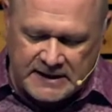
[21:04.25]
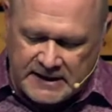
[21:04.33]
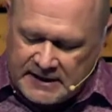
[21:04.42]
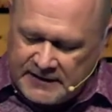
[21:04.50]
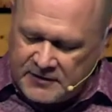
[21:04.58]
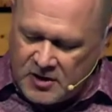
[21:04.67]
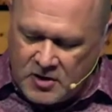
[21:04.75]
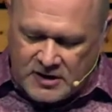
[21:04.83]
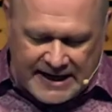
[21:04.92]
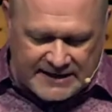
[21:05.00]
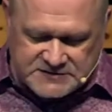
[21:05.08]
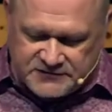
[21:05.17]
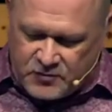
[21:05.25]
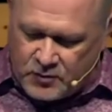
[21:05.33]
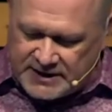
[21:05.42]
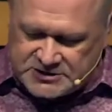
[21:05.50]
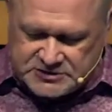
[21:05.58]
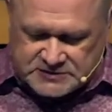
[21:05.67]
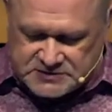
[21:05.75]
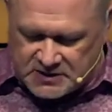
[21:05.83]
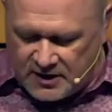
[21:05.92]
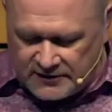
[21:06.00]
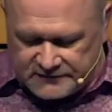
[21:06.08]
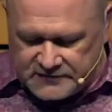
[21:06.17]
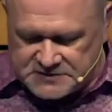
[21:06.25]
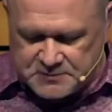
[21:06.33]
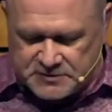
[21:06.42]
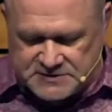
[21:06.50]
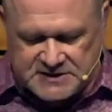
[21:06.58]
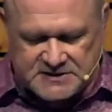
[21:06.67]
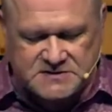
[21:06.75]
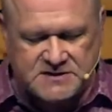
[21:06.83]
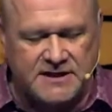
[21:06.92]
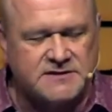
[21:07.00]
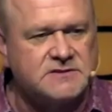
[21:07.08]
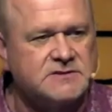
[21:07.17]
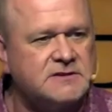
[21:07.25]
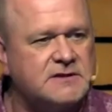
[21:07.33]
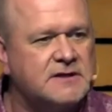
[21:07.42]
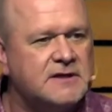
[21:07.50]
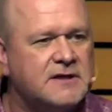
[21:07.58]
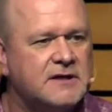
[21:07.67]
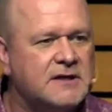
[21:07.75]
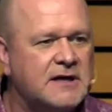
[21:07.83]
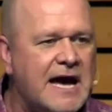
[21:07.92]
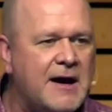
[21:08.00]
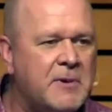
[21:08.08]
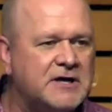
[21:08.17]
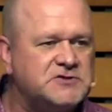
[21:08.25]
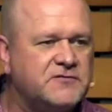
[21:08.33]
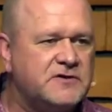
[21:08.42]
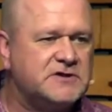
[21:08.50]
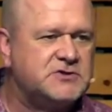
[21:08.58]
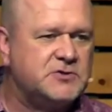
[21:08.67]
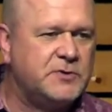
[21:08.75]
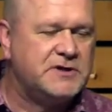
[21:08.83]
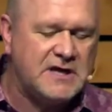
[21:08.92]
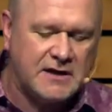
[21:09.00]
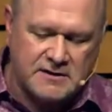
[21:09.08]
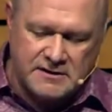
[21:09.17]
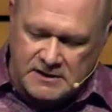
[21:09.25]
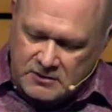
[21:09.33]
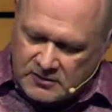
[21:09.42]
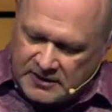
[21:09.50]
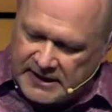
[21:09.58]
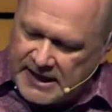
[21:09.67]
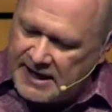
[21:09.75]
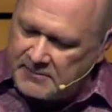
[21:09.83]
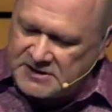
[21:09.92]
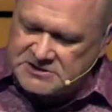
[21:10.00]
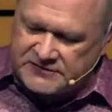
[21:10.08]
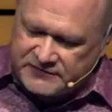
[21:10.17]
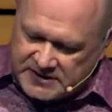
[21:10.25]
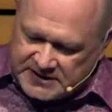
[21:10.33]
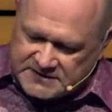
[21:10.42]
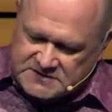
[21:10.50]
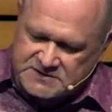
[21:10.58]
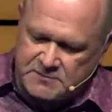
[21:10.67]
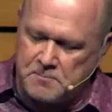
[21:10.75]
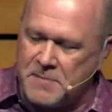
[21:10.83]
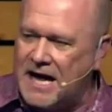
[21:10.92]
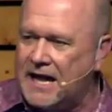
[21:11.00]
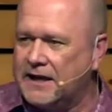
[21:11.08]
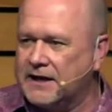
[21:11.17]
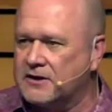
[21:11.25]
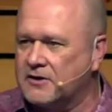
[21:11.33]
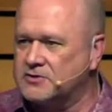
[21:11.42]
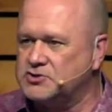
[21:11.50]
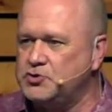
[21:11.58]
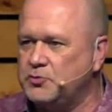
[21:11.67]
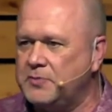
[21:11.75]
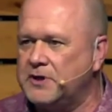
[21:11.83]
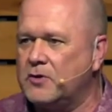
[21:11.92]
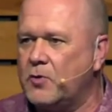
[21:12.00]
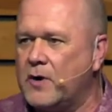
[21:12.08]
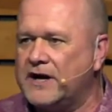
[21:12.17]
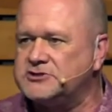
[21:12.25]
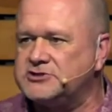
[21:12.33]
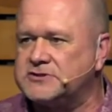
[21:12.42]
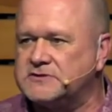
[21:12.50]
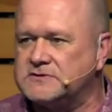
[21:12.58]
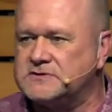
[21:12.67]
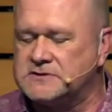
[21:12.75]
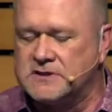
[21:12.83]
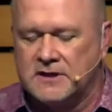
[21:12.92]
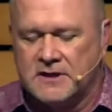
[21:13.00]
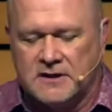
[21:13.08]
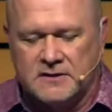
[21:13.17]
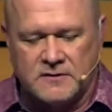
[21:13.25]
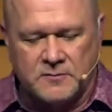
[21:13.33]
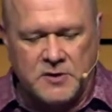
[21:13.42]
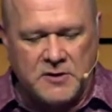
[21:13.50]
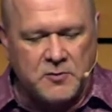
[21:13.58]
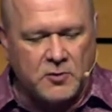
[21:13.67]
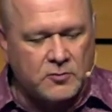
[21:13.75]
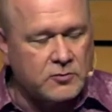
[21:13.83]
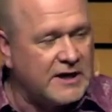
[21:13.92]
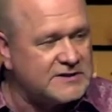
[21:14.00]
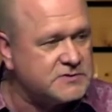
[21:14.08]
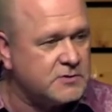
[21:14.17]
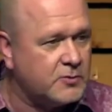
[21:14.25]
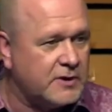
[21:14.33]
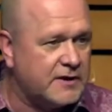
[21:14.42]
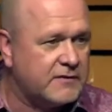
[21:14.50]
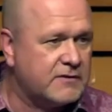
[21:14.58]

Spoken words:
Now, there are all kinds of questions that all of this presents us. How much of this do we take literally? How much of it is symbolic? Are two big questions that people wrestle with.